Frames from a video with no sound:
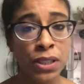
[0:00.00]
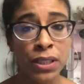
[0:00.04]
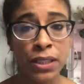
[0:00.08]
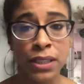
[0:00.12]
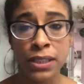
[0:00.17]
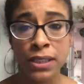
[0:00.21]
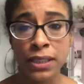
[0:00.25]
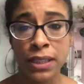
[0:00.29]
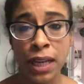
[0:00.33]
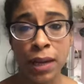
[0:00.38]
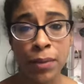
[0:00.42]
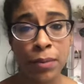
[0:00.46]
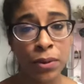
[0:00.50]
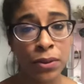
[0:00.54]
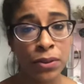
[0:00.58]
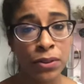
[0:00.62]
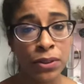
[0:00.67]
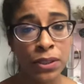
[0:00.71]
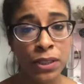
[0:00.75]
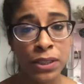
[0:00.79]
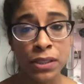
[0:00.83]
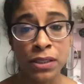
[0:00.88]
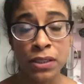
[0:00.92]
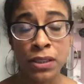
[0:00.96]
of these chemical
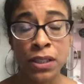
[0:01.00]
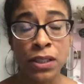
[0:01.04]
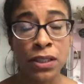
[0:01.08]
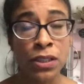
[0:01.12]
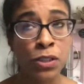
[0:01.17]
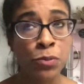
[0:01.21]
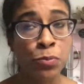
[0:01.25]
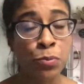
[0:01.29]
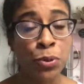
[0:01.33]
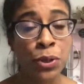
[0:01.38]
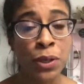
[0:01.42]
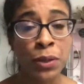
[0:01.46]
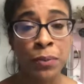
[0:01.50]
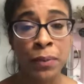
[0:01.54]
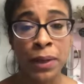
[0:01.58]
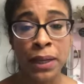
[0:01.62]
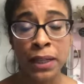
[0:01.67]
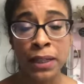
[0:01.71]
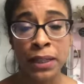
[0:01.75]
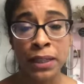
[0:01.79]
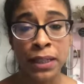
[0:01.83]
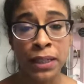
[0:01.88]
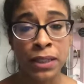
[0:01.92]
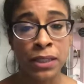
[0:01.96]
things, none of these
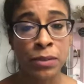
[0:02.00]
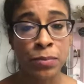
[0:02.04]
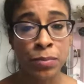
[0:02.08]
pre-made things.